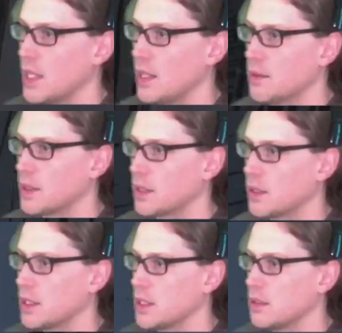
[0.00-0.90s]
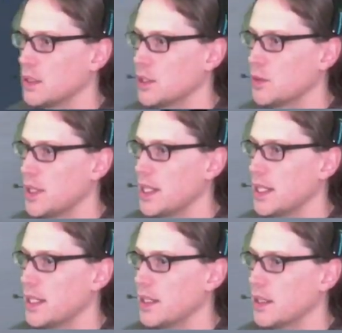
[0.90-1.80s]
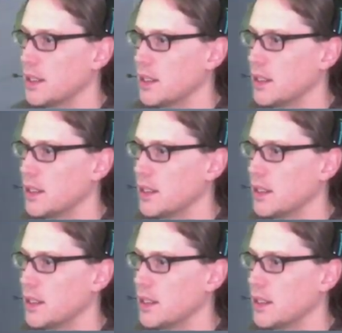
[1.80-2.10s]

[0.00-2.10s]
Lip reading: Right, we're going to continue this way.